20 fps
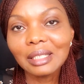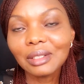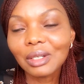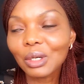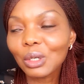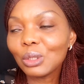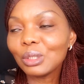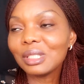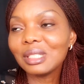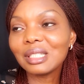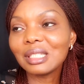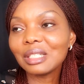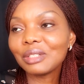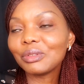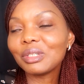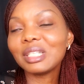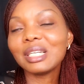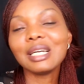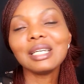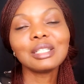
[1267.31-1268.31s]
all these
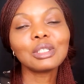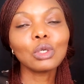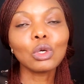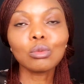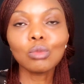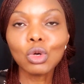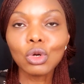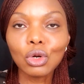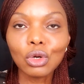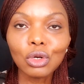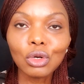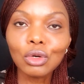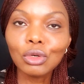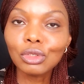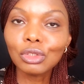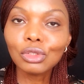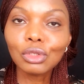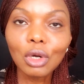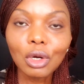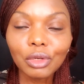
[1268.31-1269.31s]
ingredients:
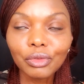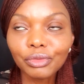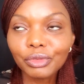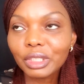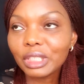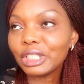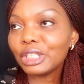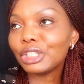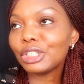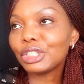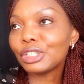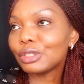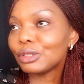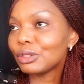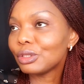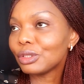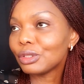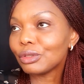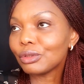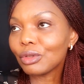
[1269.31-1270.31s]
okporoko,
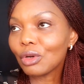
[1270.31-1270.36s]
stockfish,